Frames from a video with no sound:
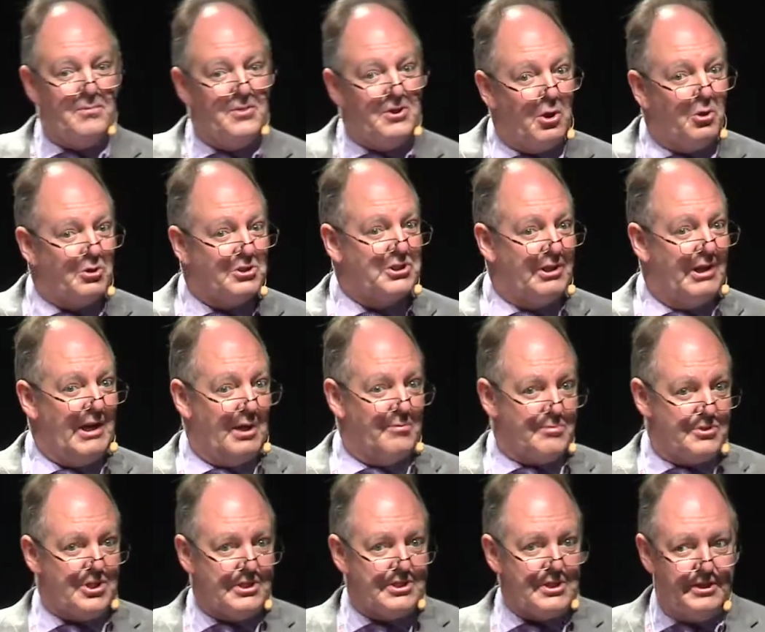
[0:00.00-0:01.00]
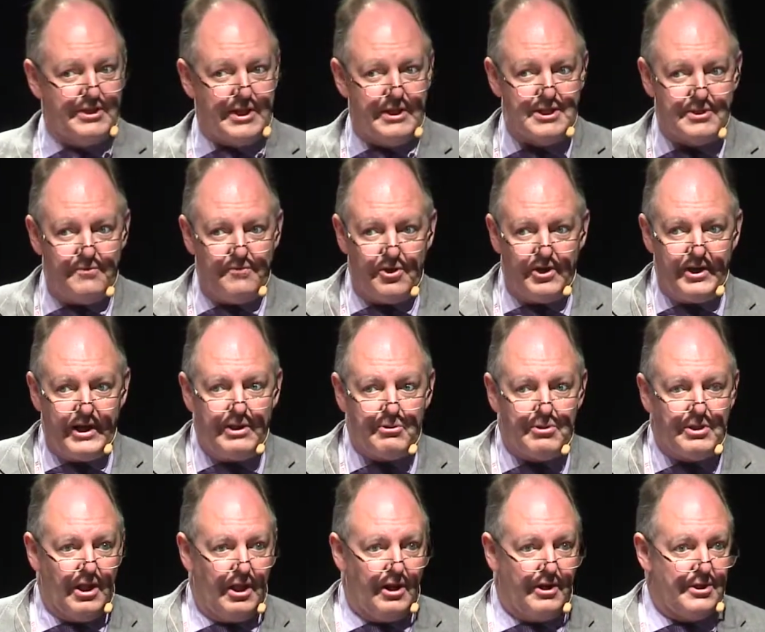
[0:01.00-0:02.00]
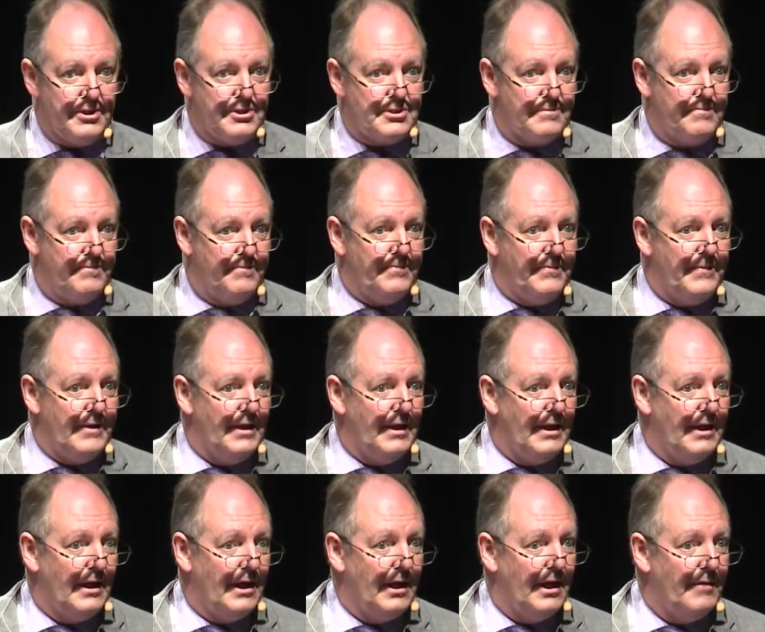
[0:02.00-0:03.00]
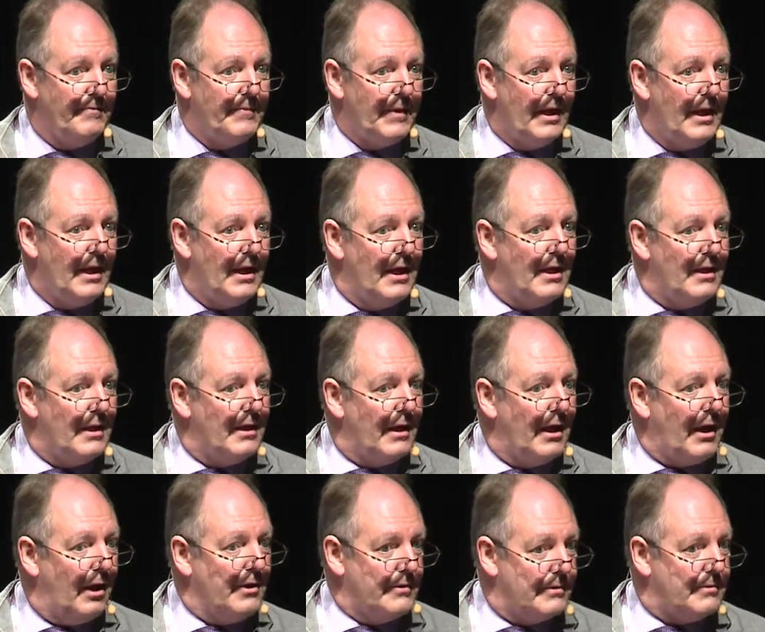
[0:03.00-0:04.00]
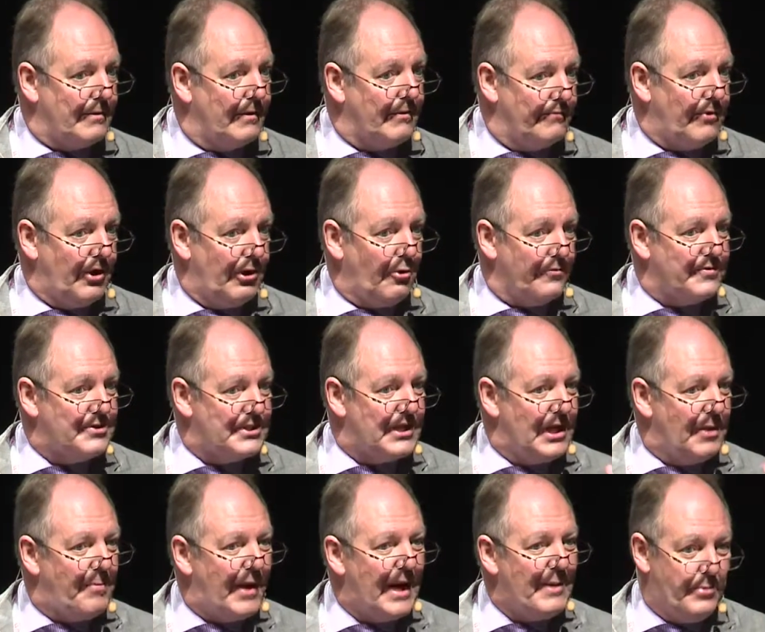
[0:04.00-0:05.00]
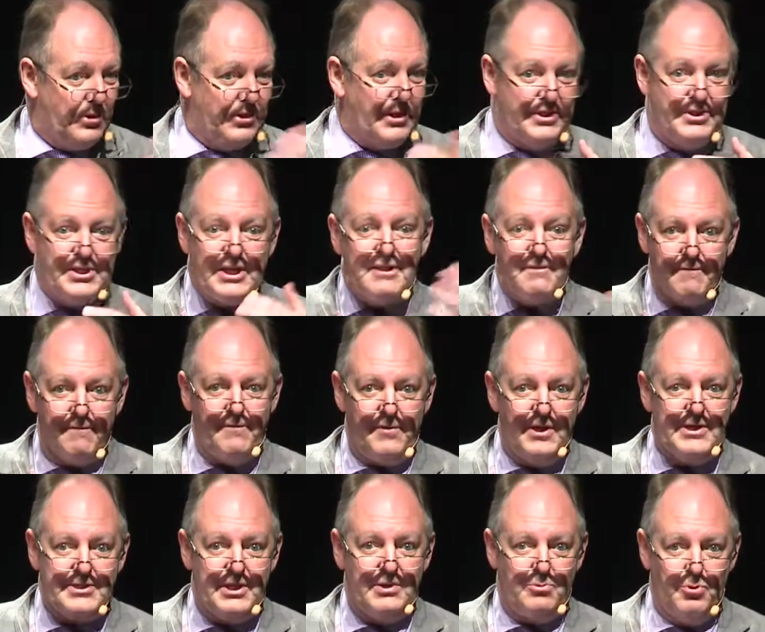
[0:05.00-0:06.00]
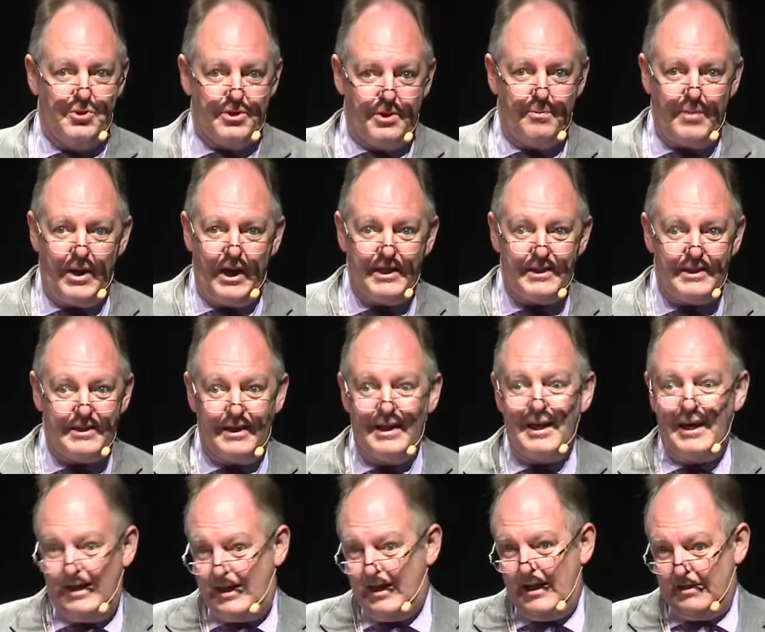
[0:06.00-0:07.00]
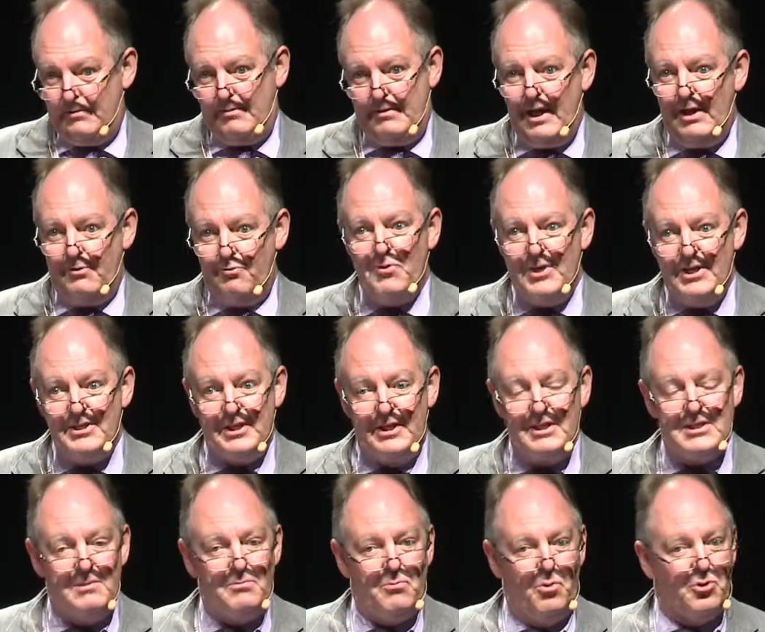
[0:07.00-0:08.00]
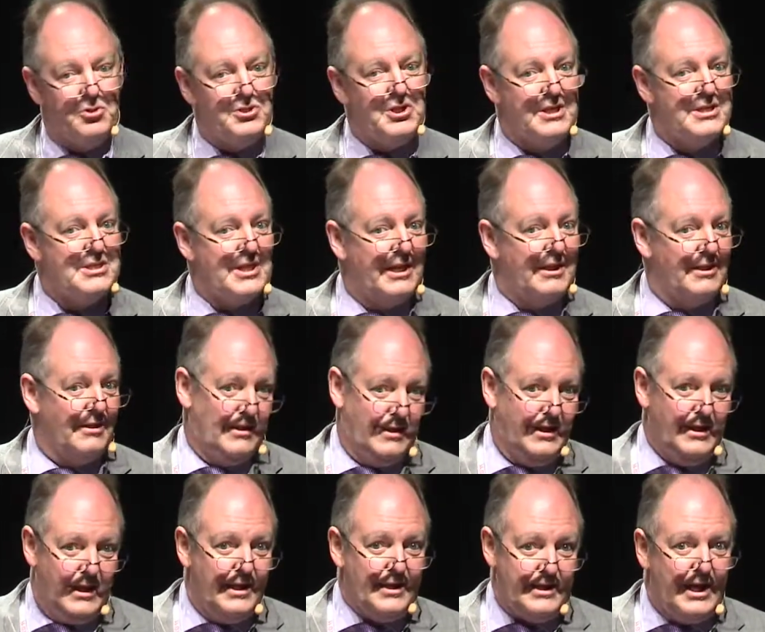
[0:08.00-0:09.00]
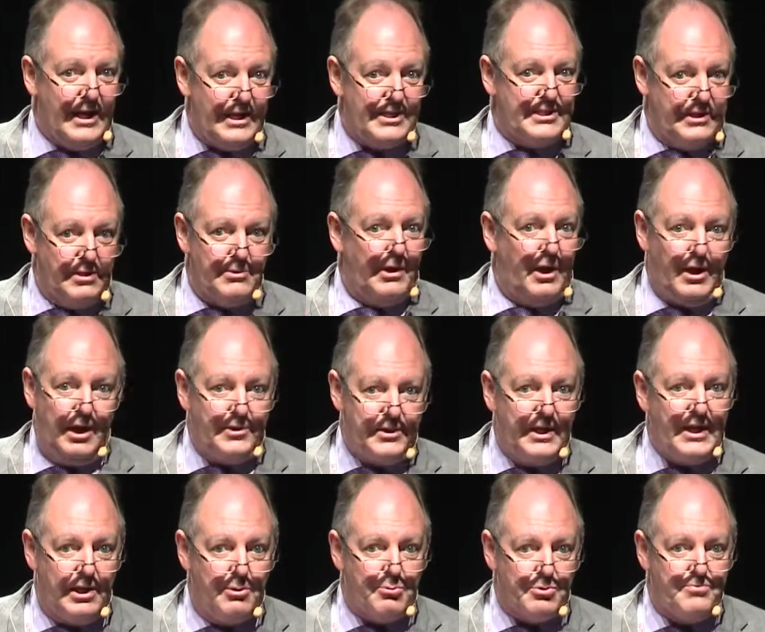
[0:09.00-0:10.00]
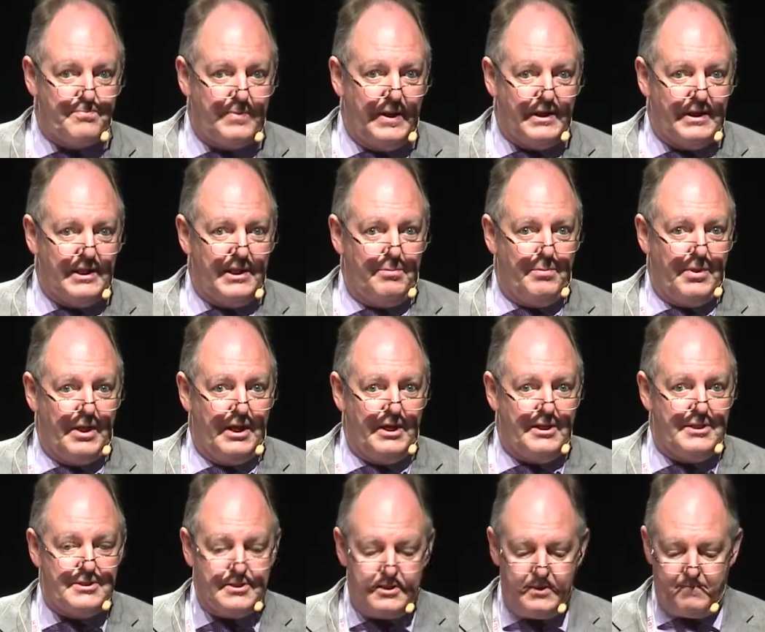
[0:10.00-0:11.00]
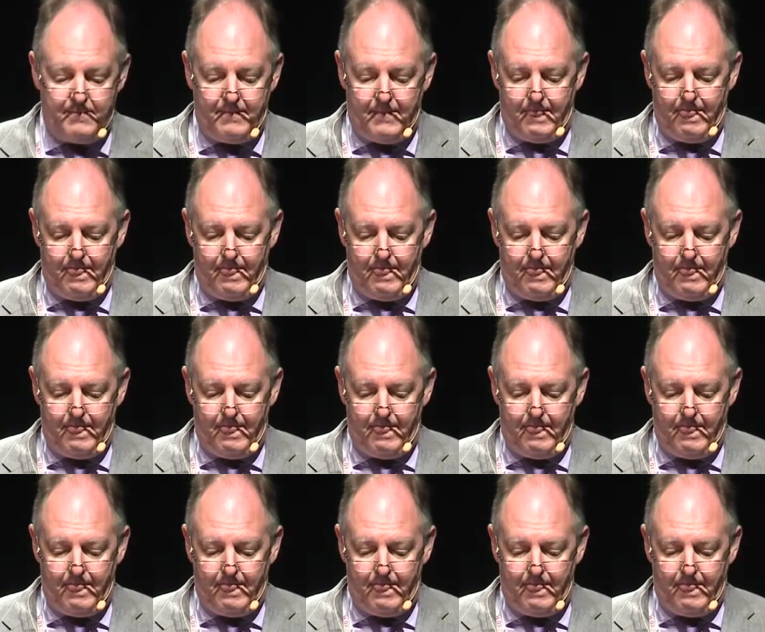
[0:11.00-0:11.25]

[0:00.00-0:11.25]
But it also helps us identify outliers. Uh, I very often see a paper that didn't fit in with the pattern, and in reading it in more detail, yes, it, I think it was badly placed.